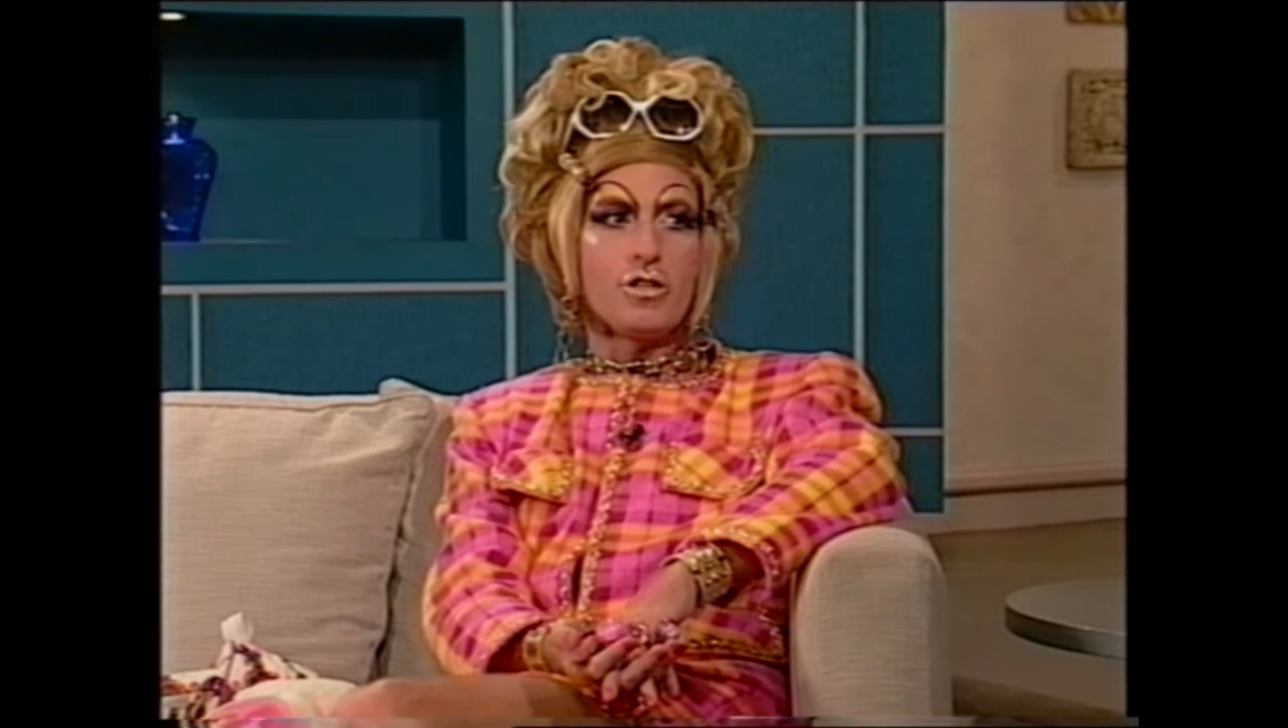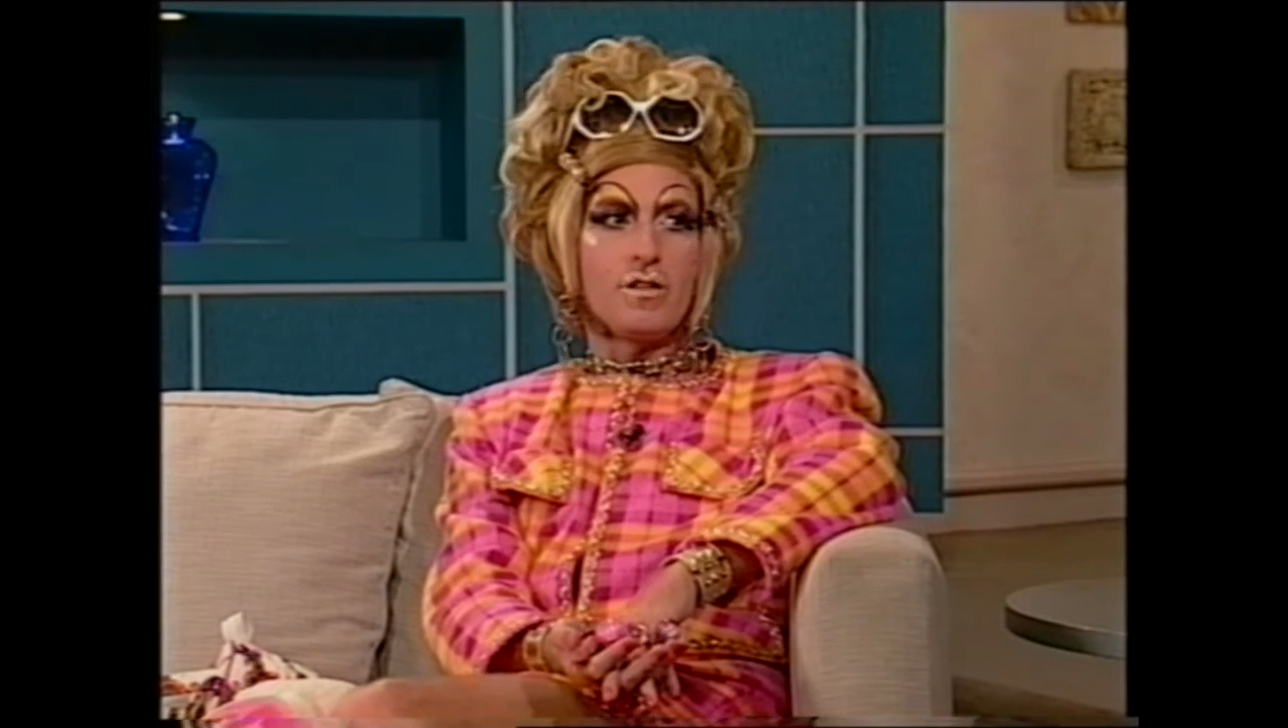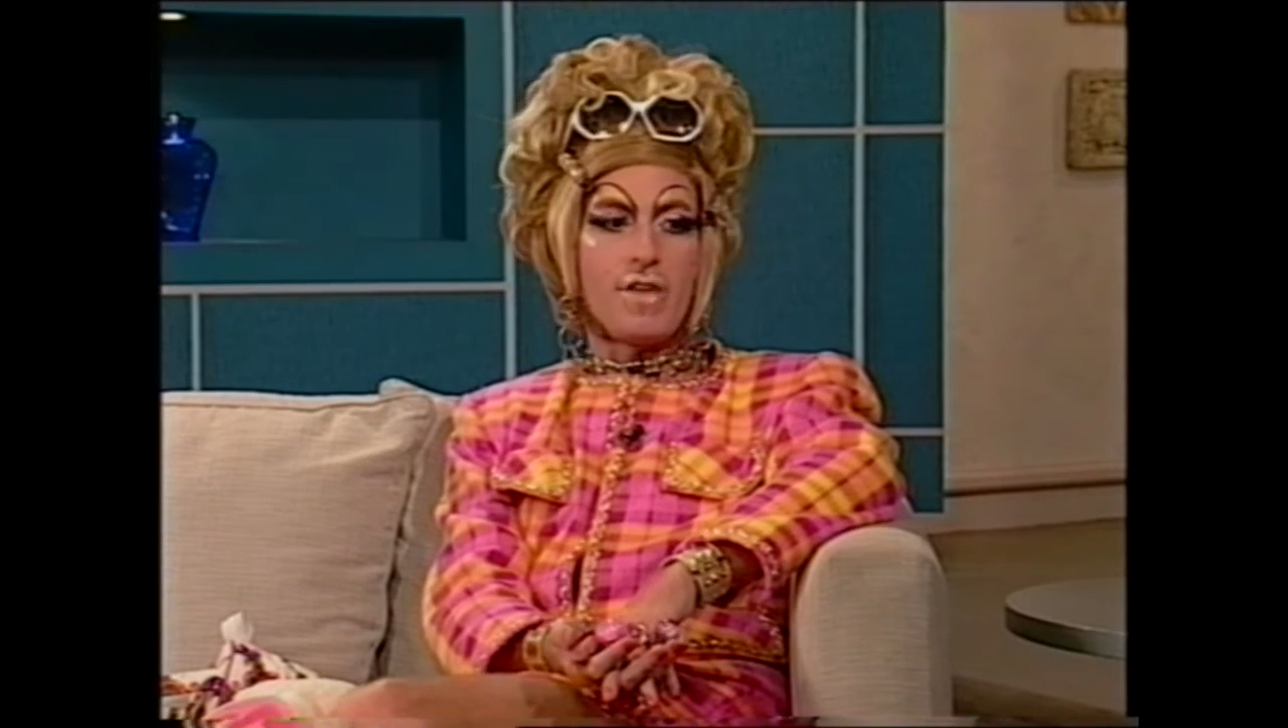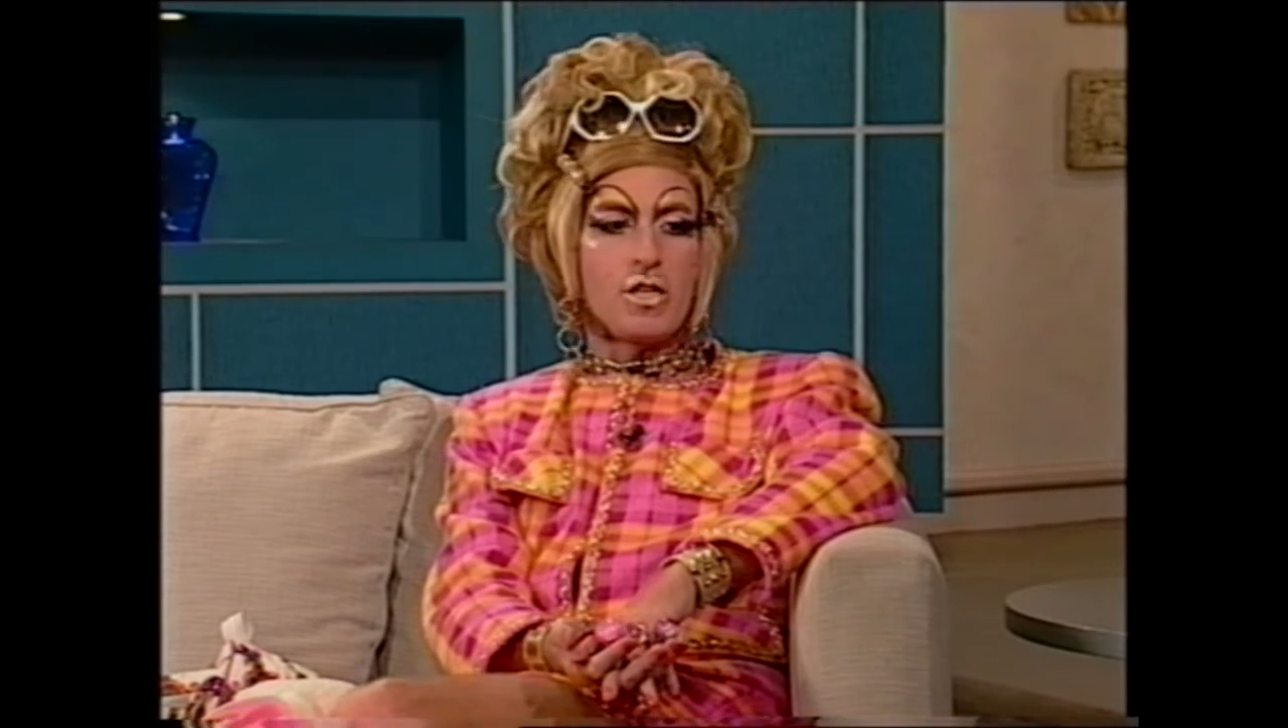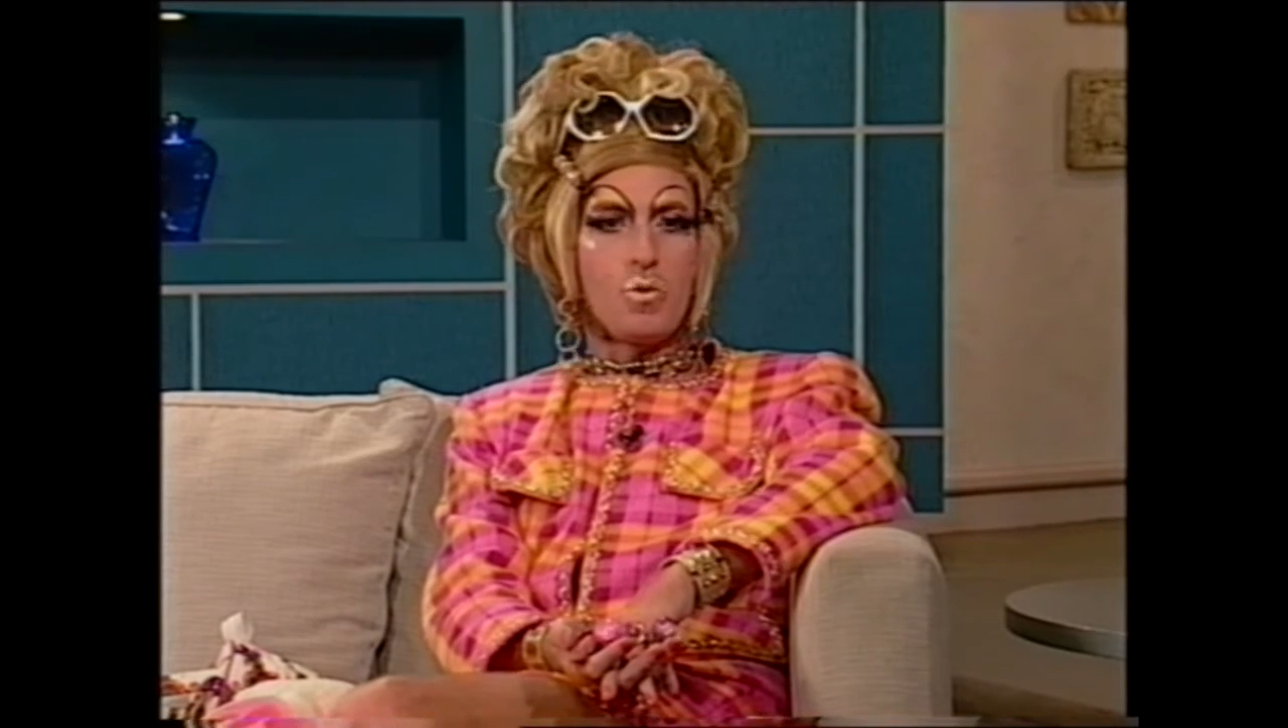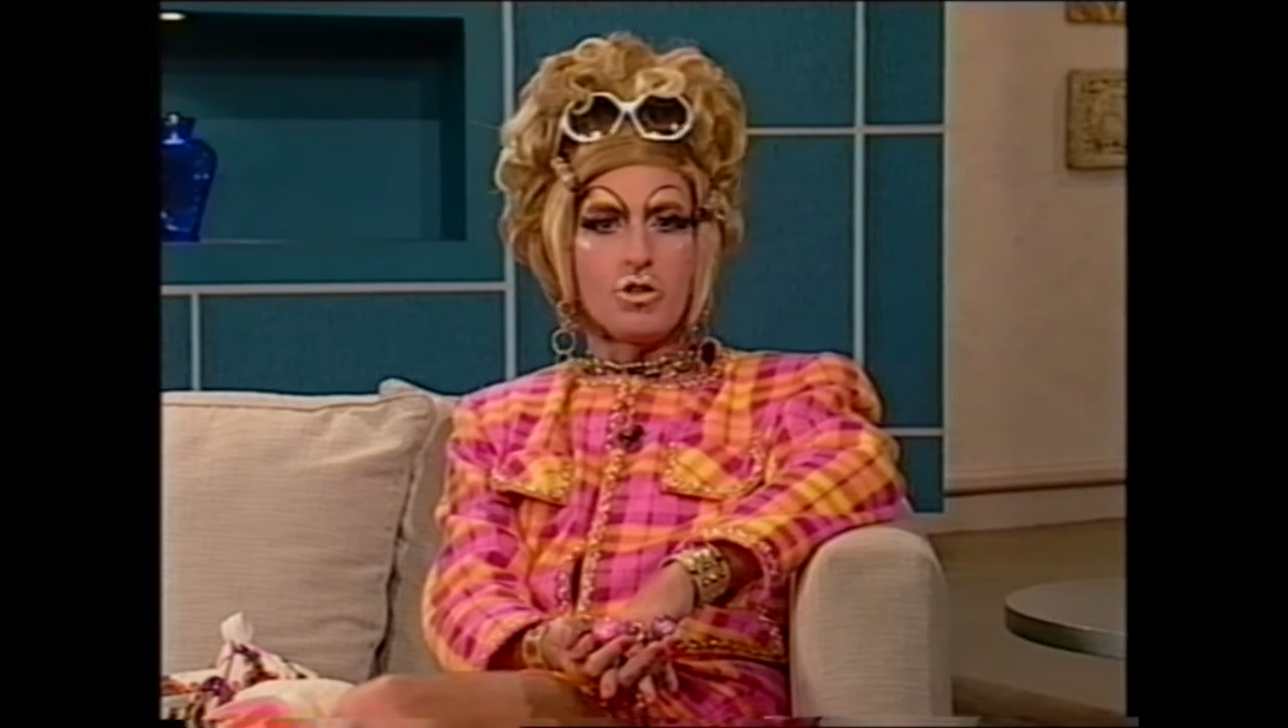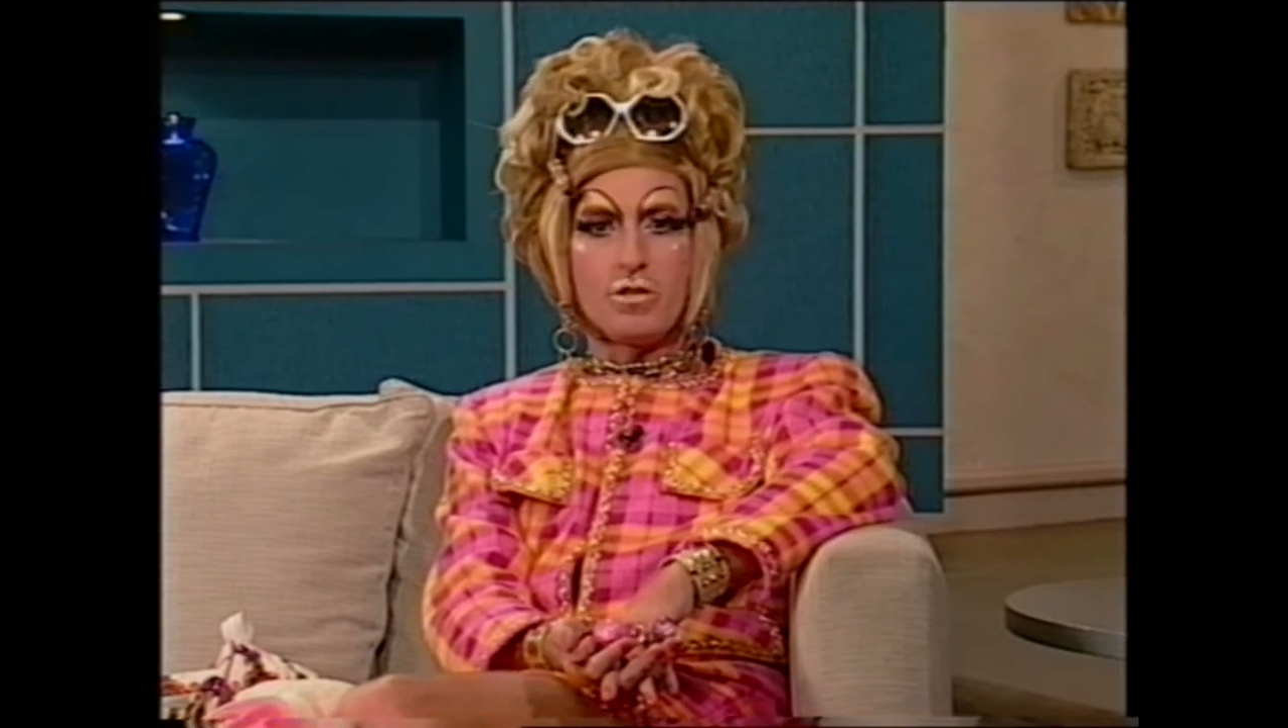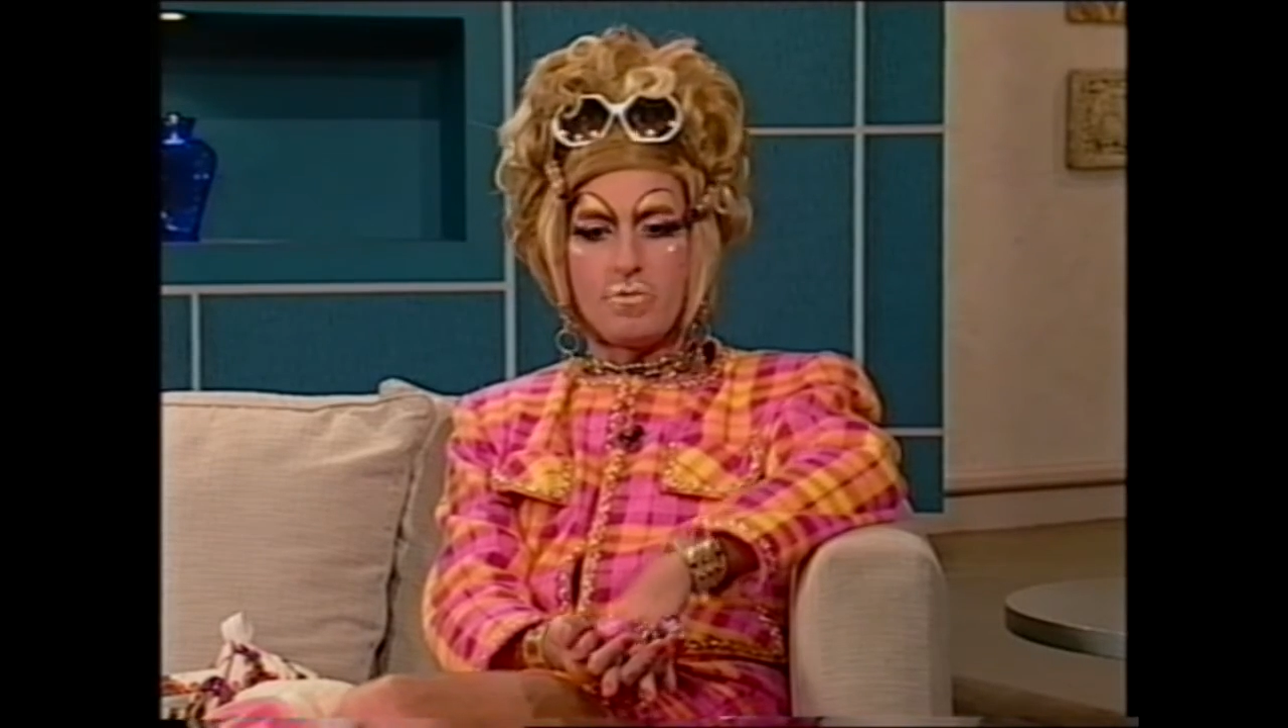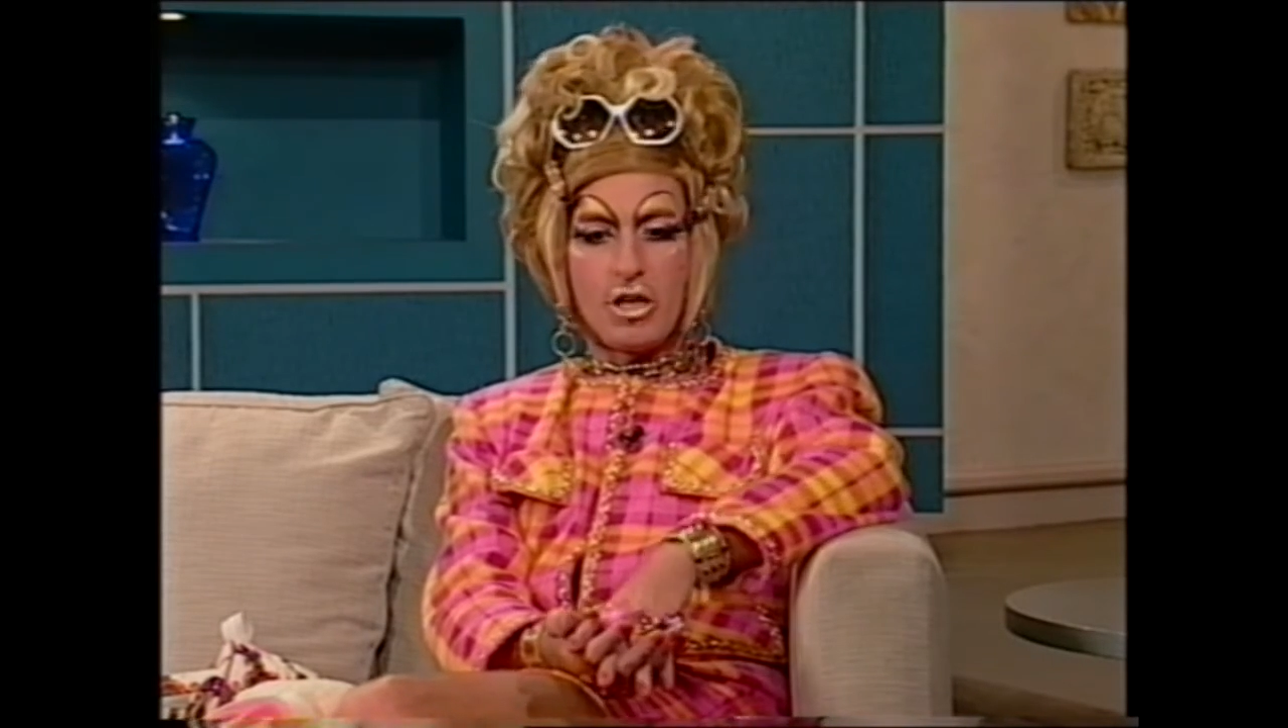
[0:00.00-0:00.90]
if that's what you're